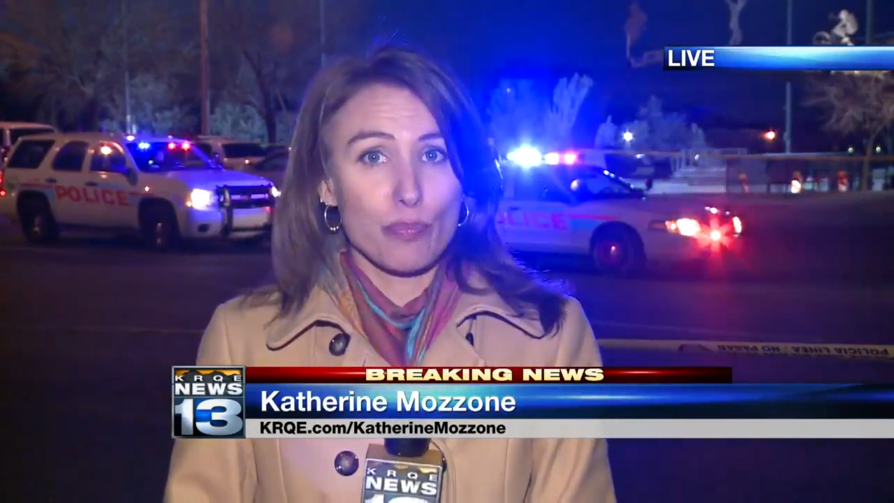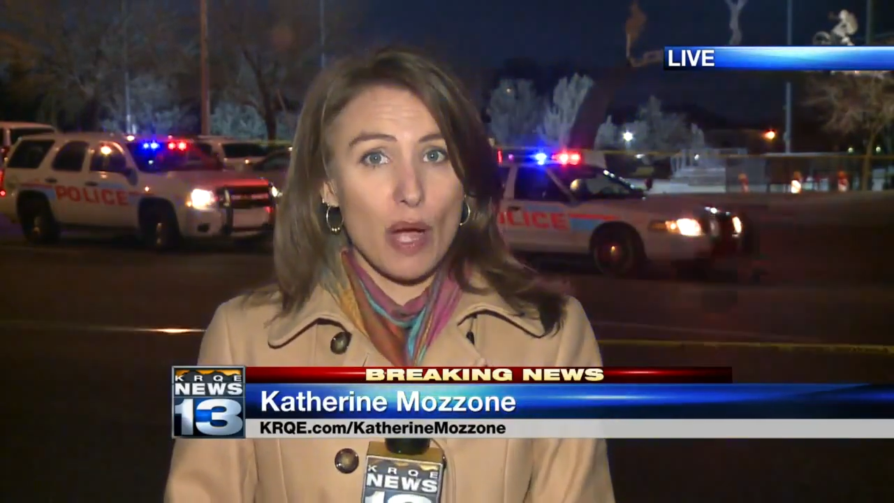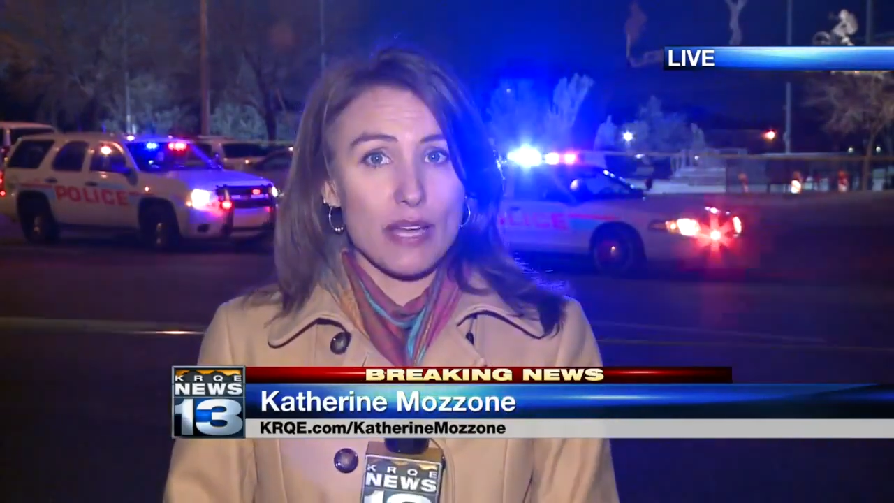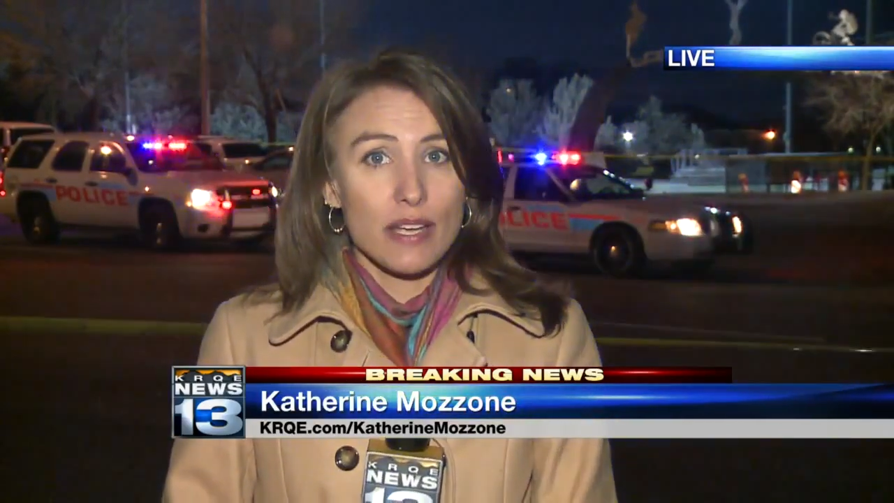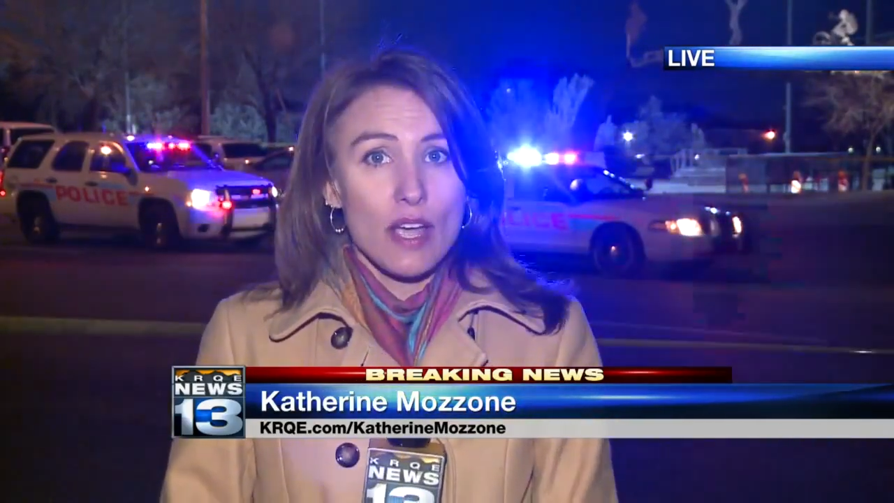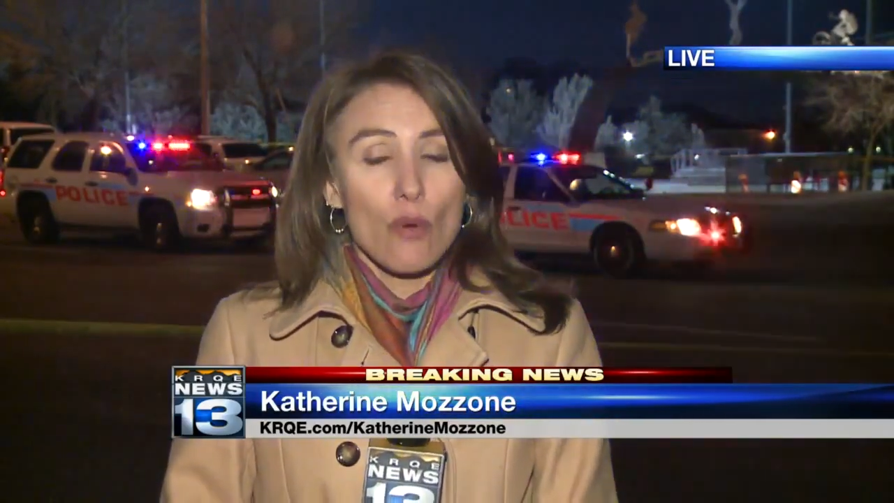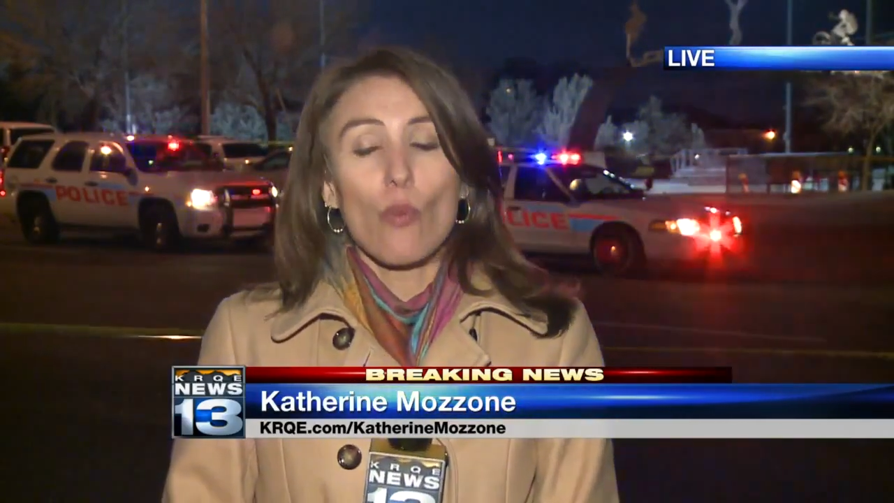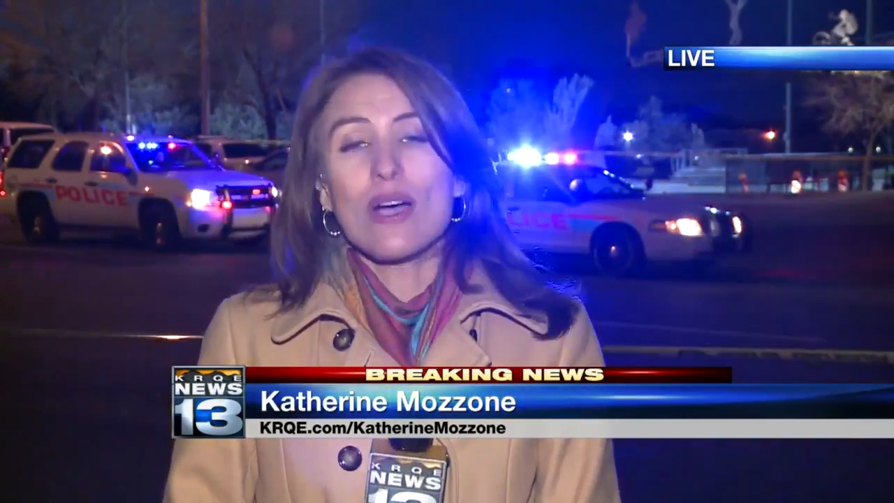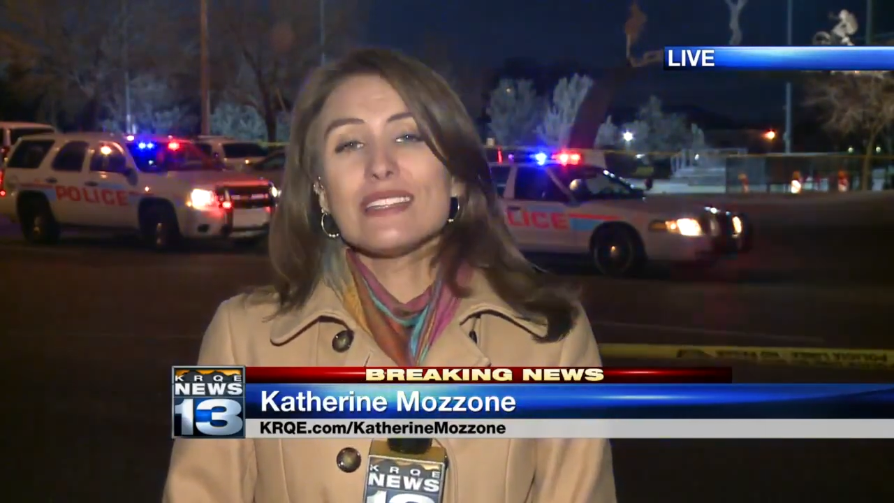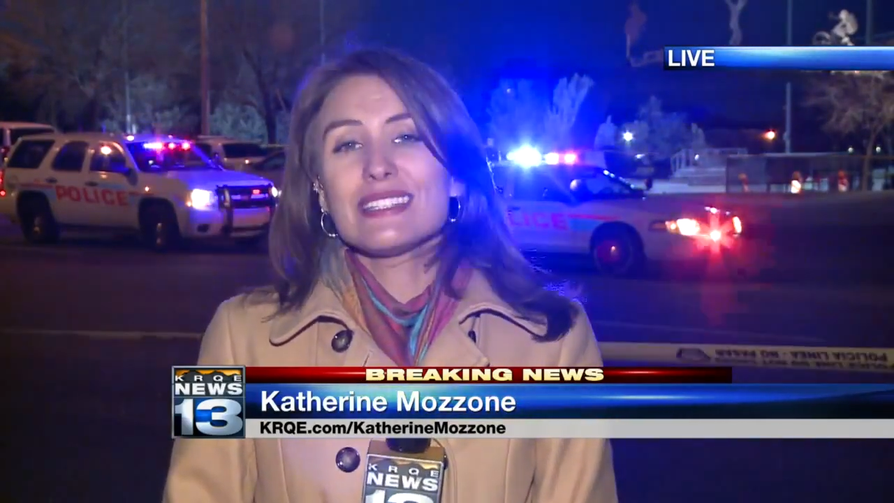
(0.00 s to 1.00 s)
but
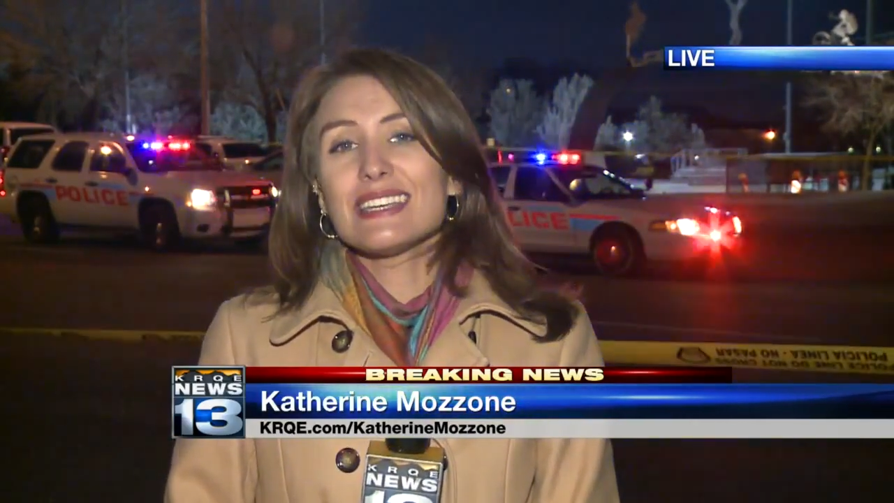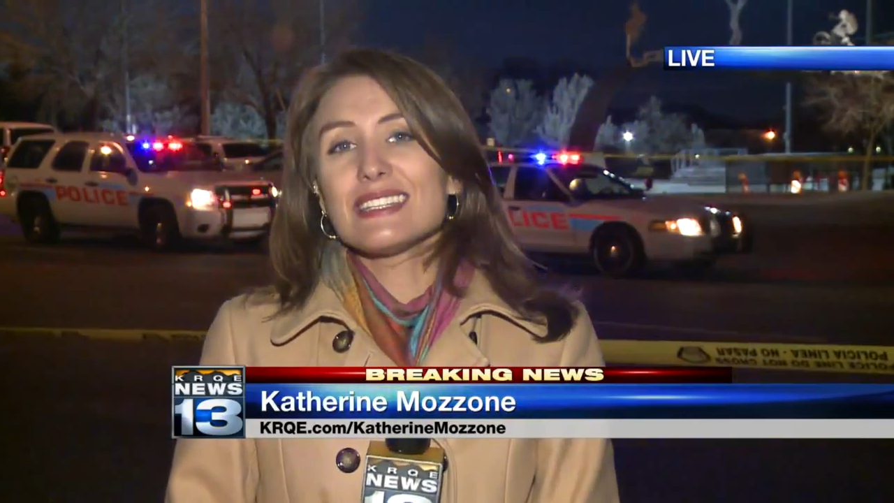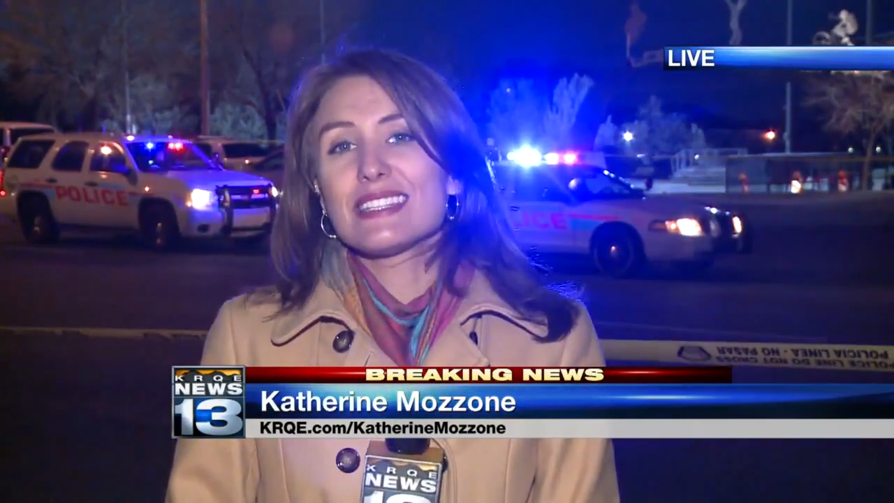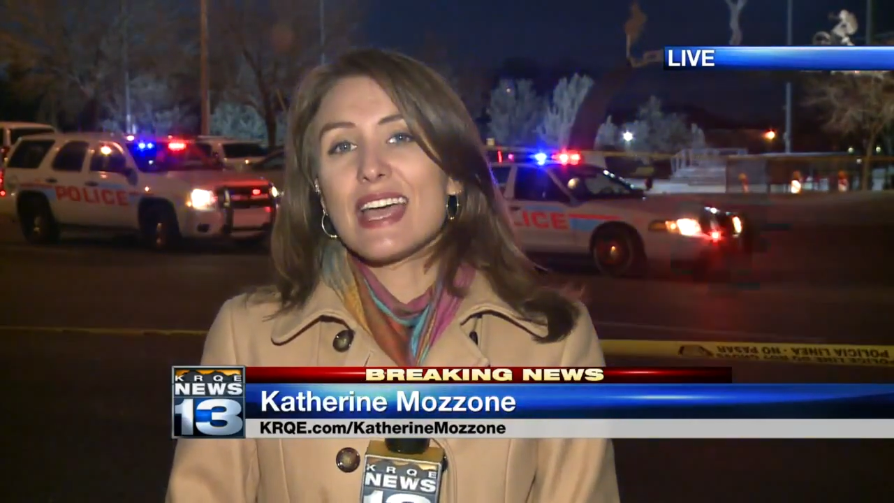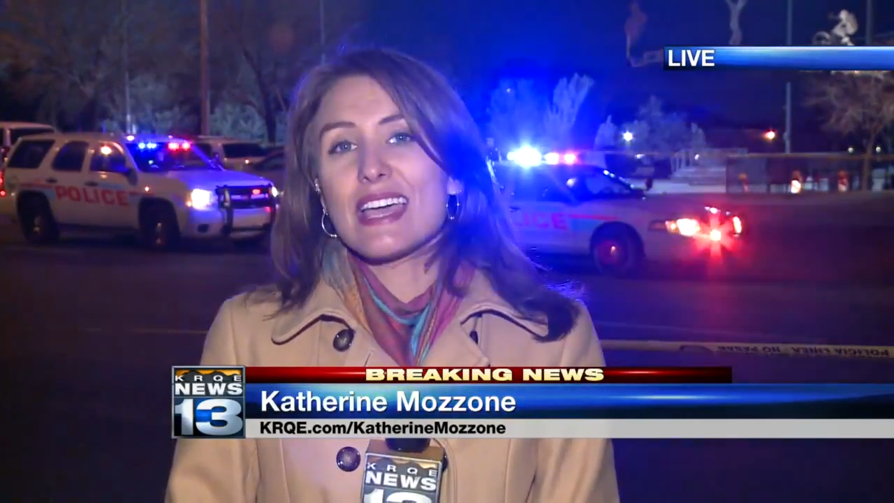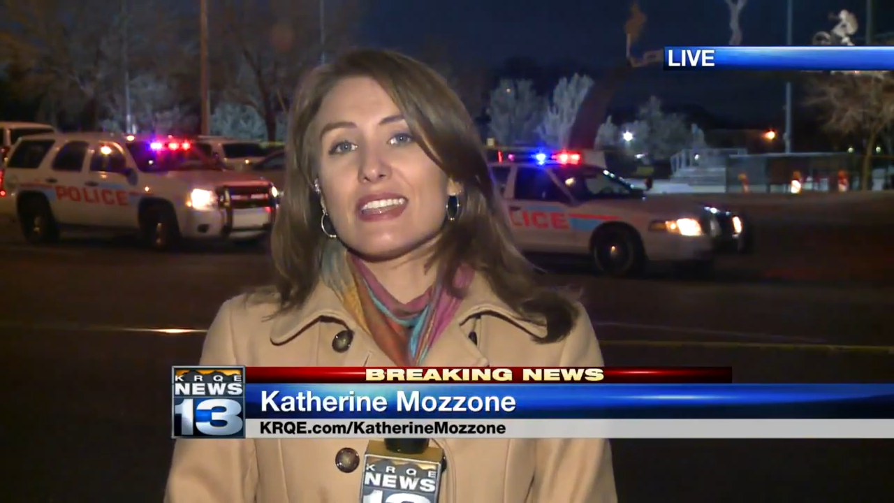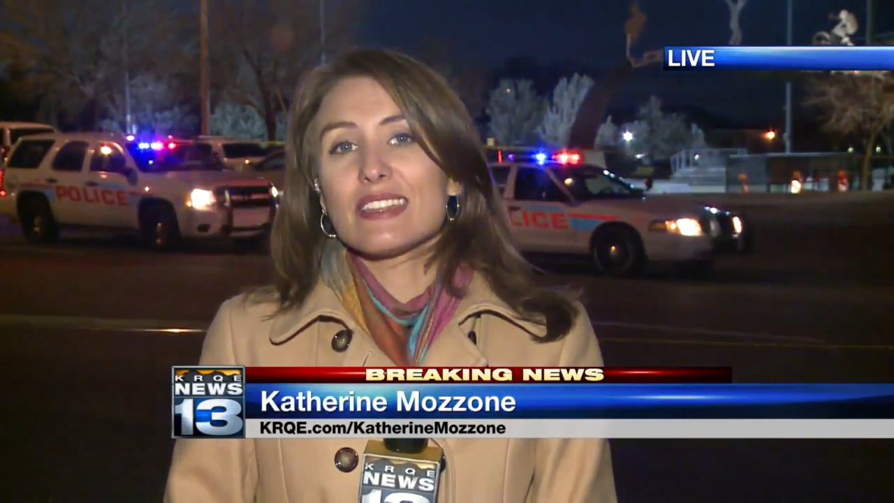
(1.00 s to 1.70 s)
one did say